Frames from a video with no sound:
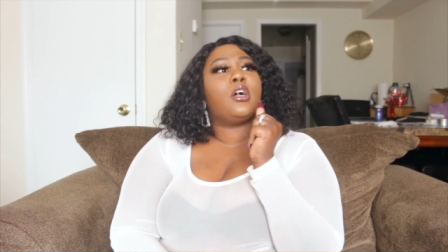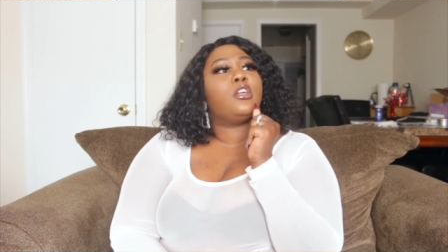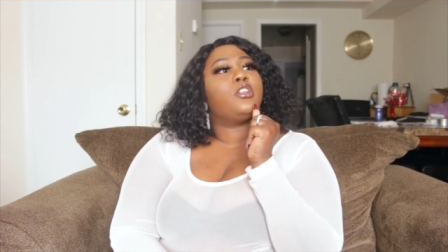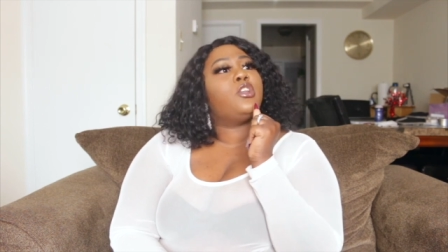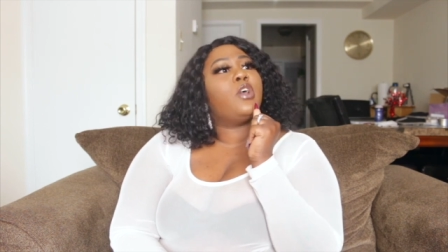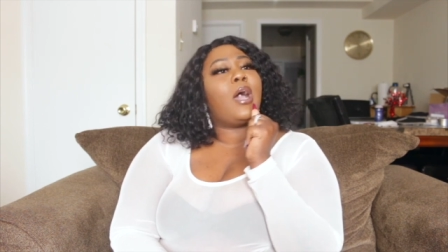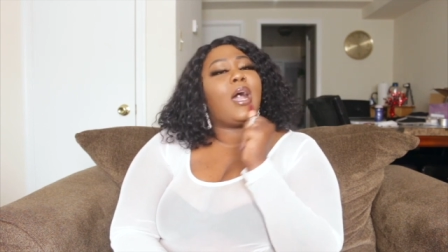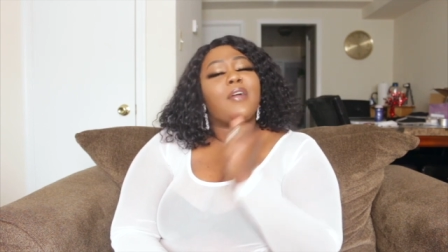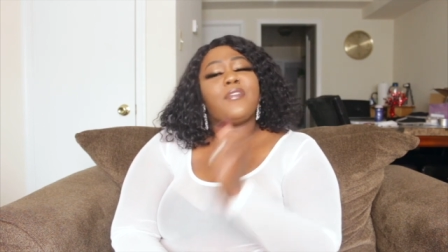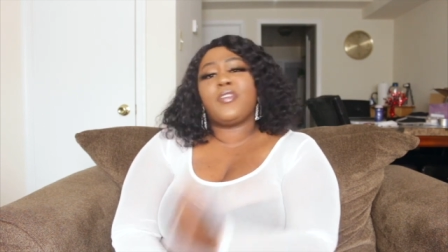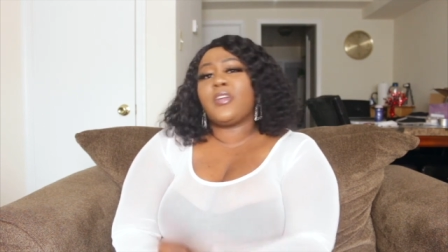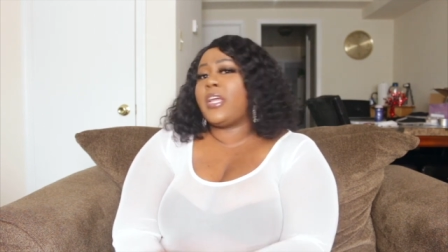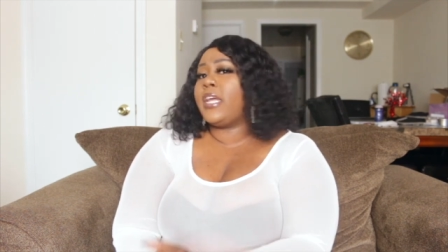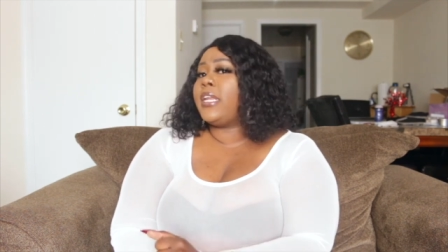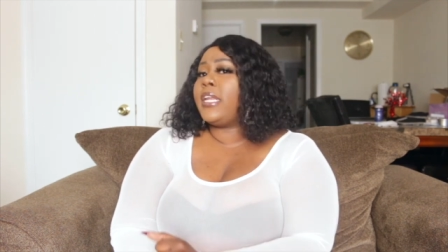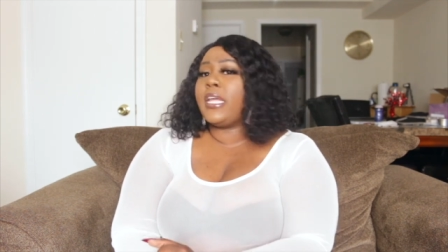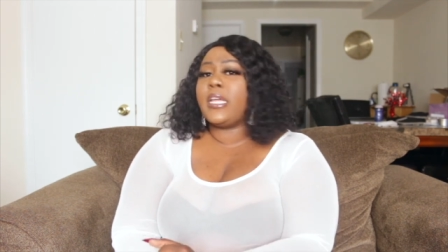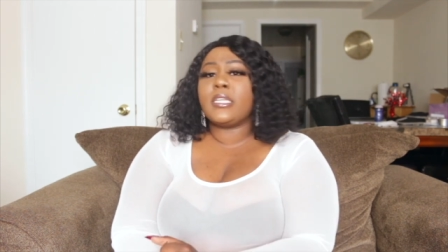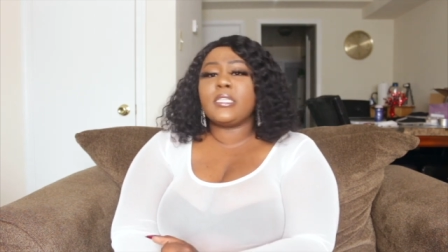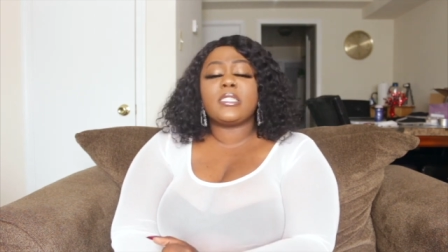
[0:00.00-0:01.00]
the
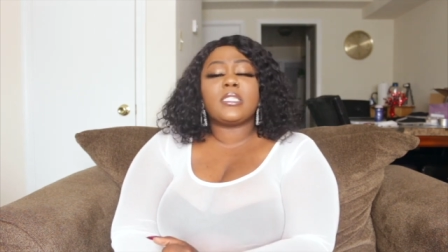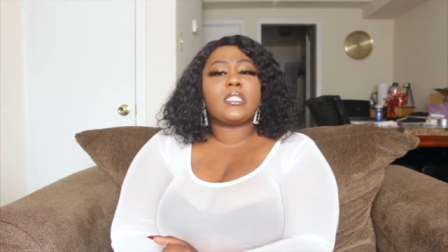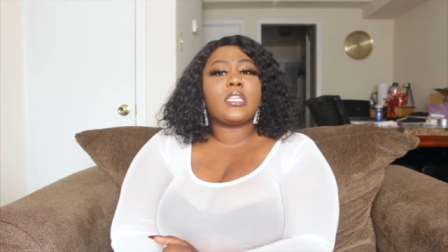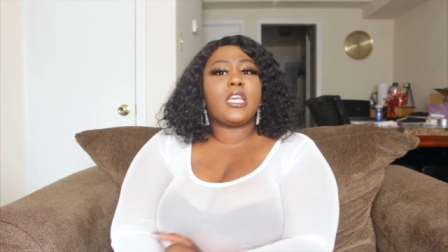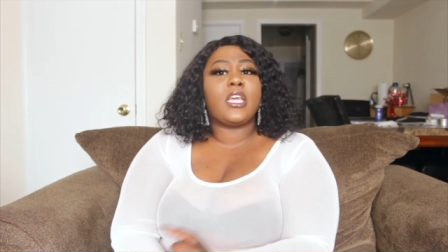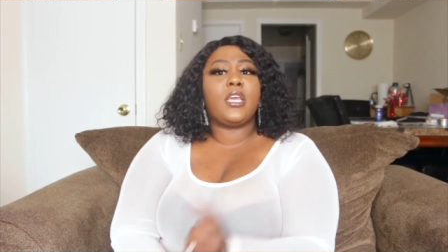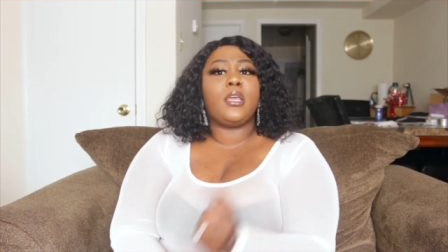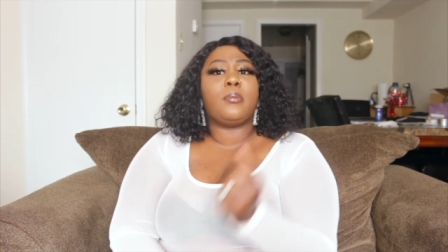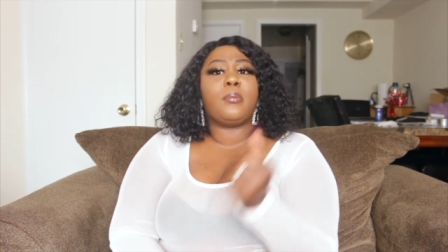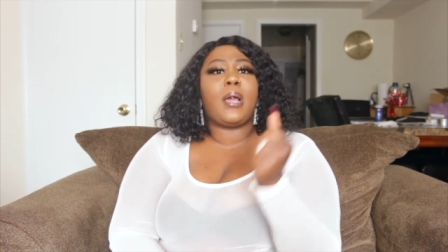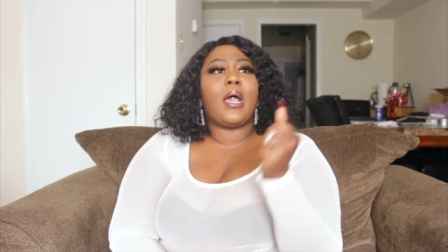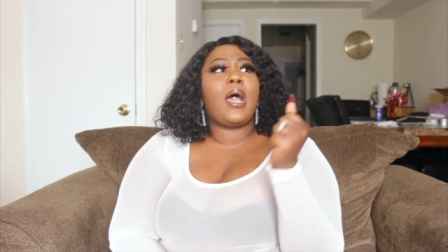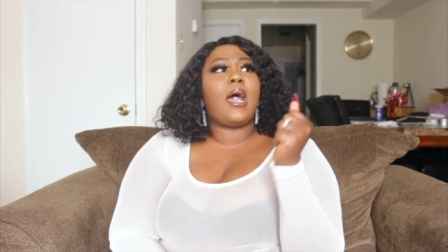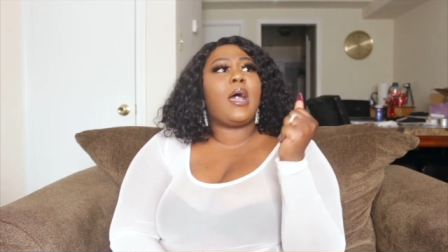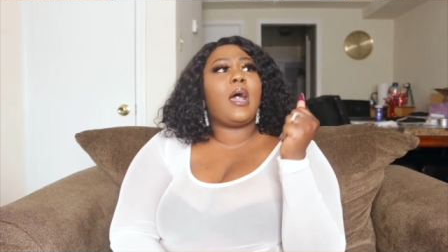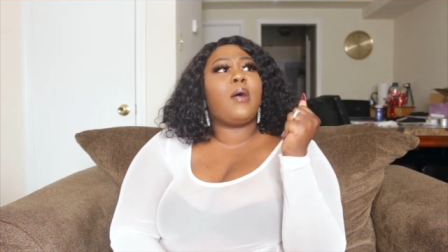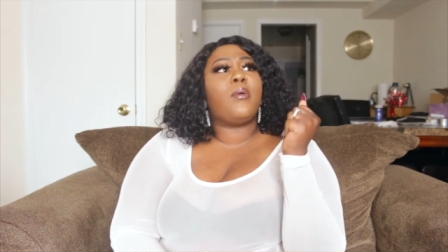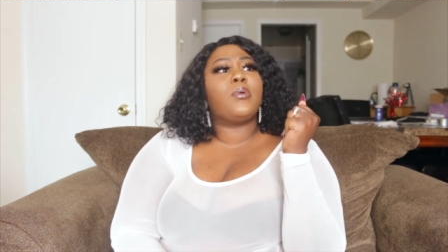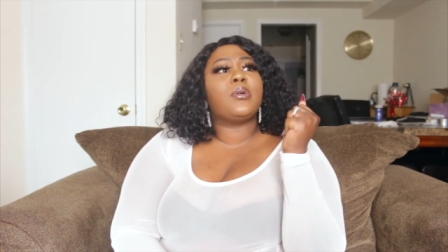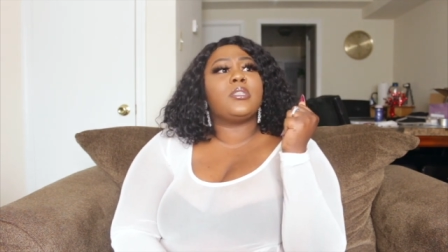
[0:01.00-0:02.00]
African dance team,
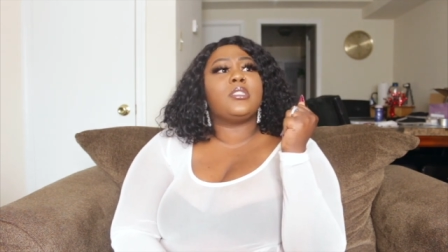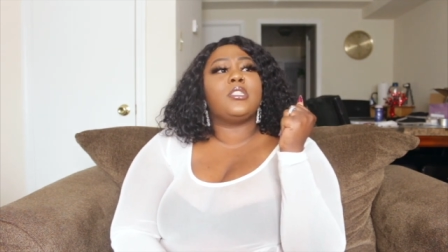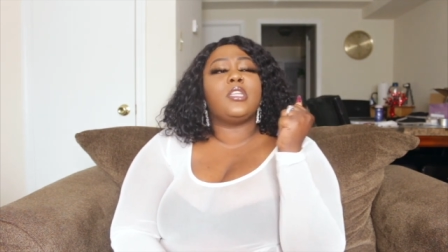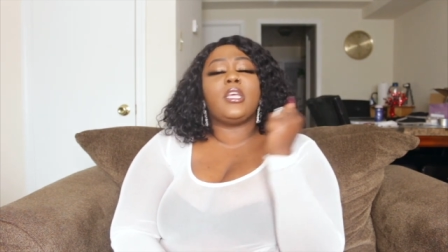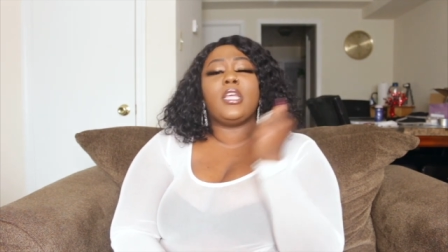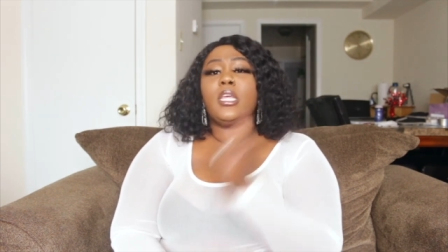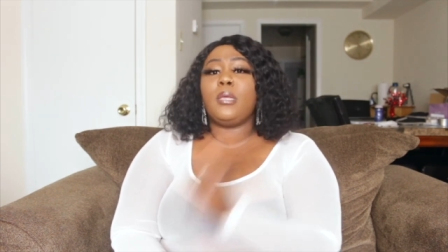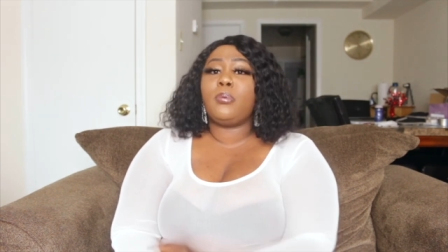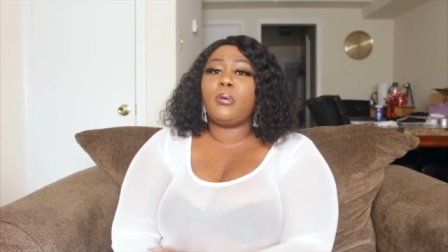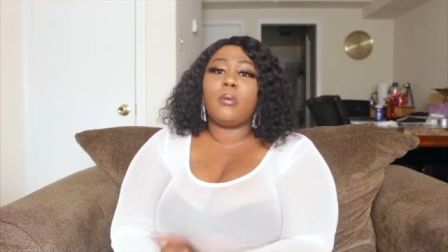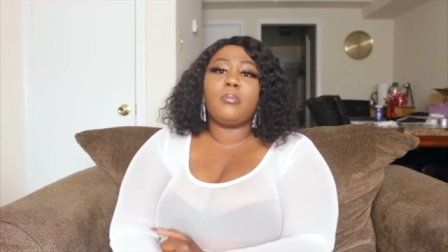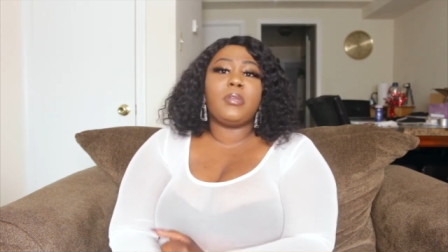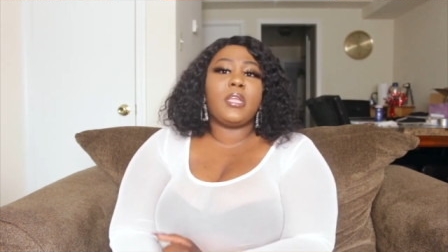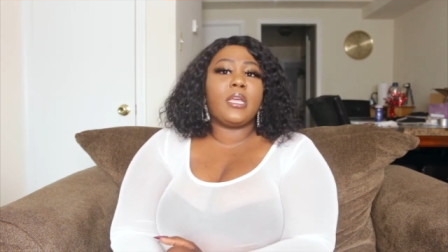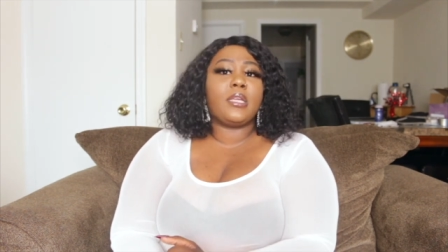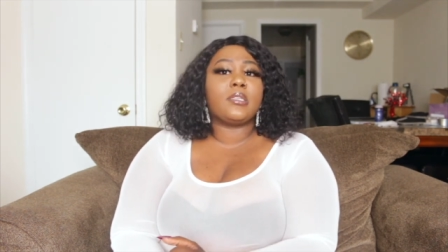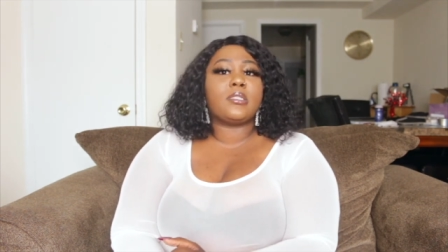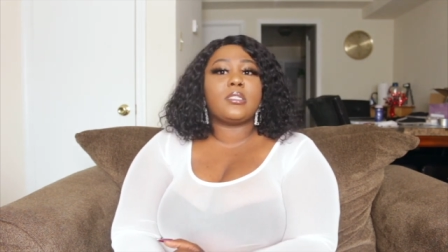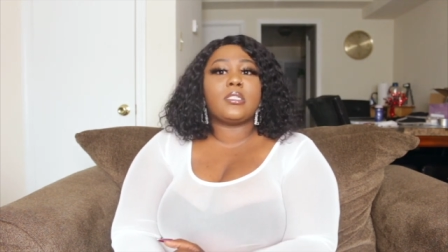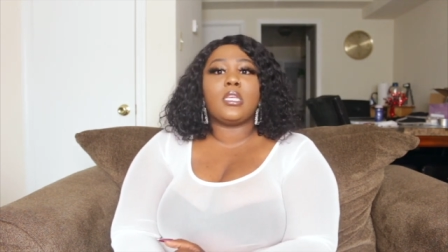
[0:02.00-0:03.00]
I, I was in the hip hop
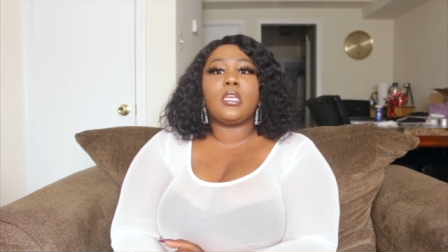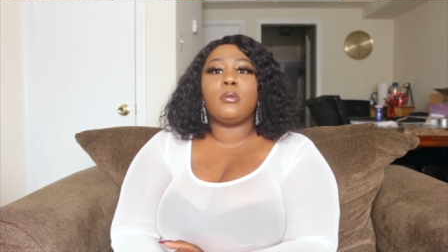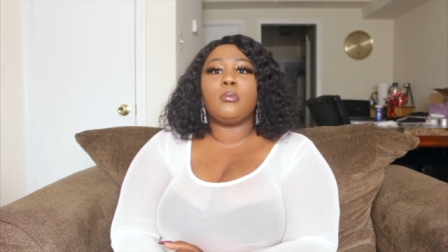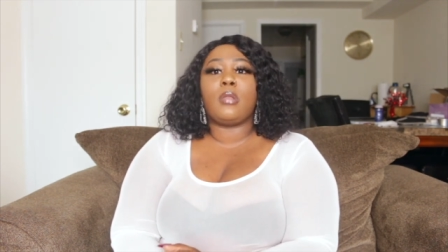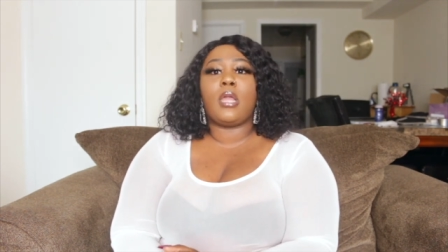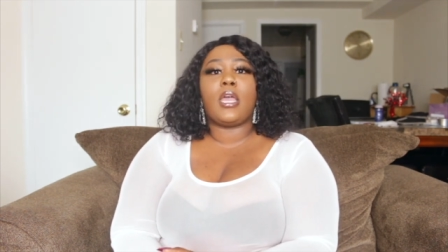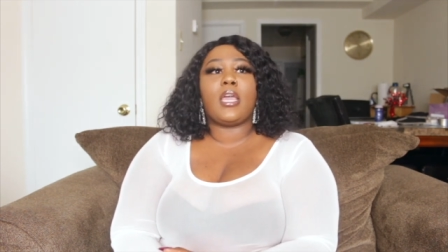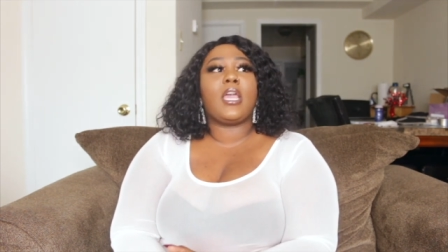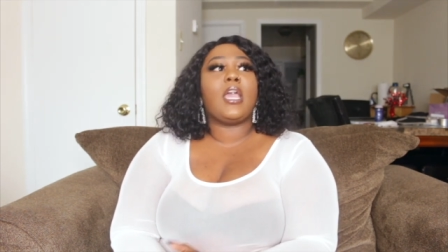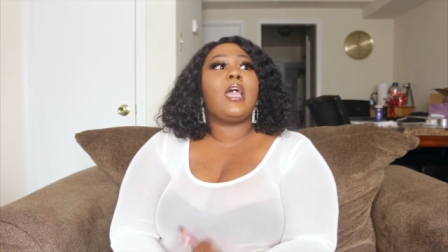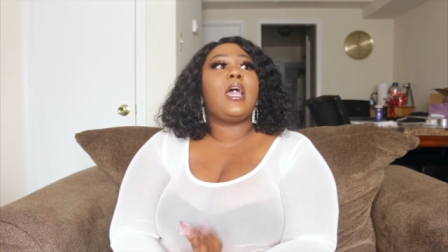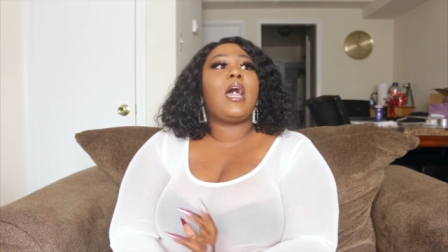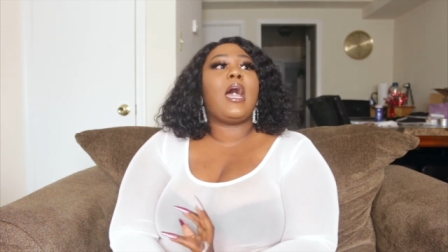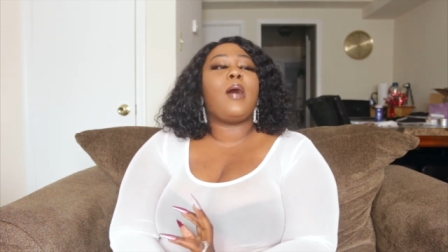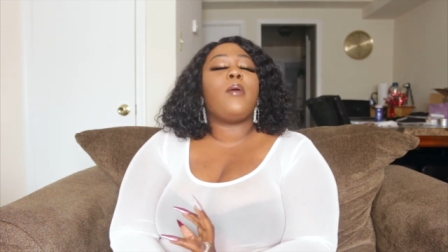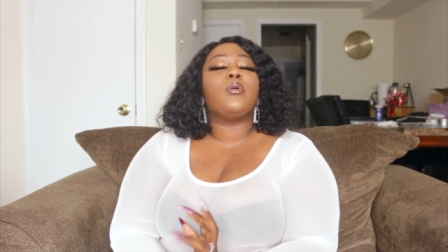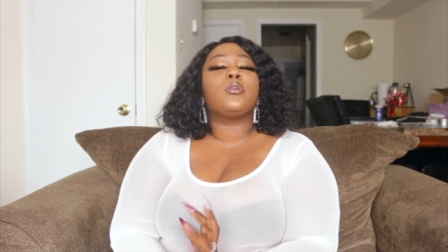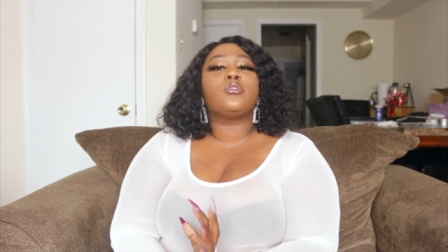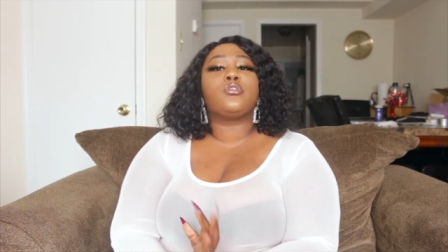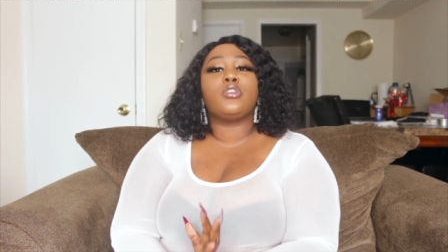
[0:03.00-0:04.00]
dance team. Like,
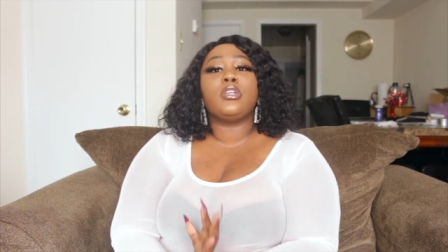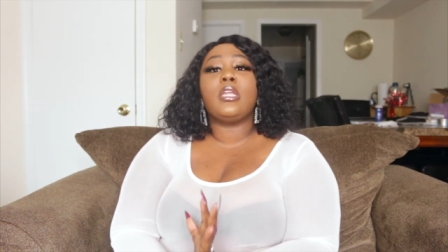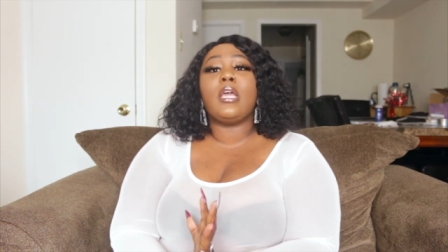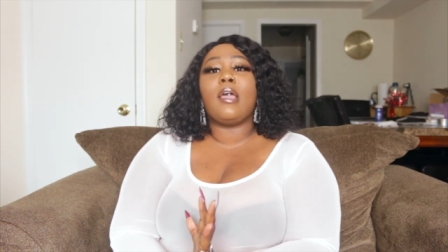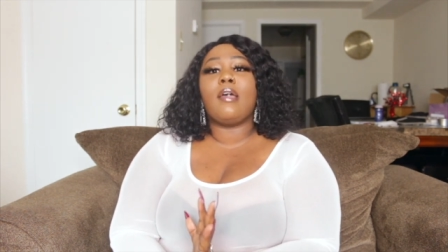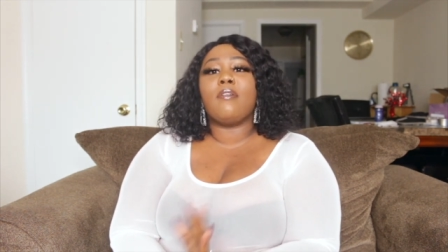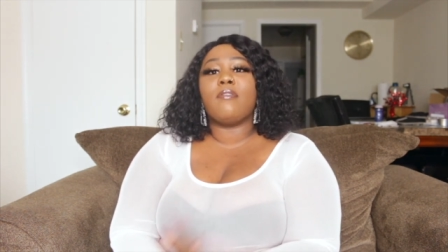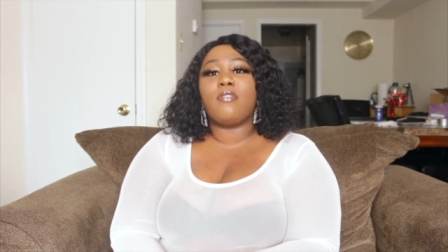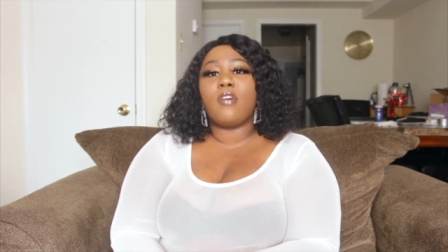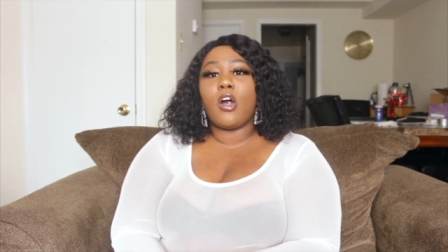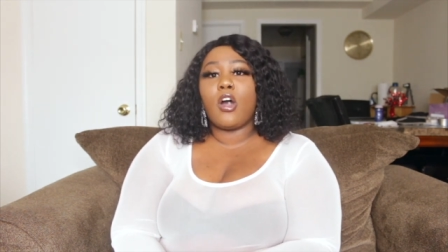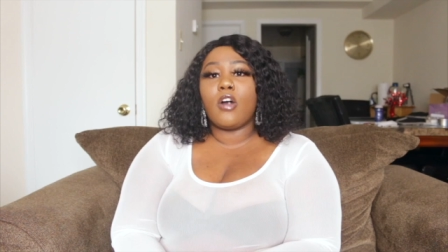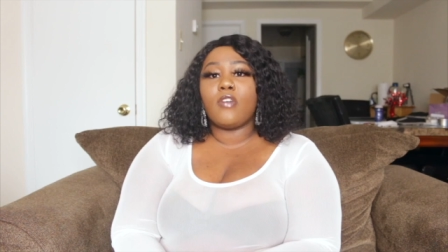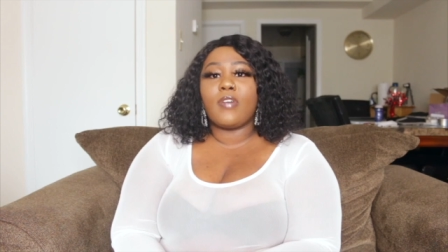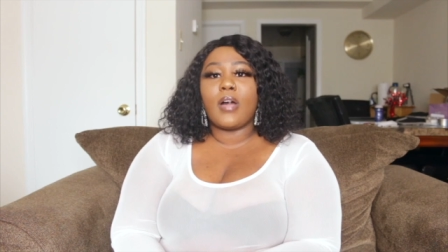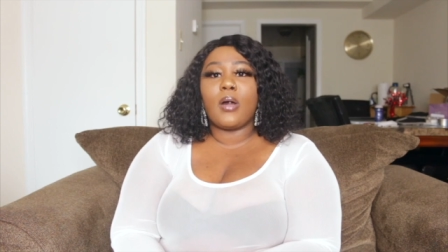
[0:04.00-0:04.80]
I was really involved.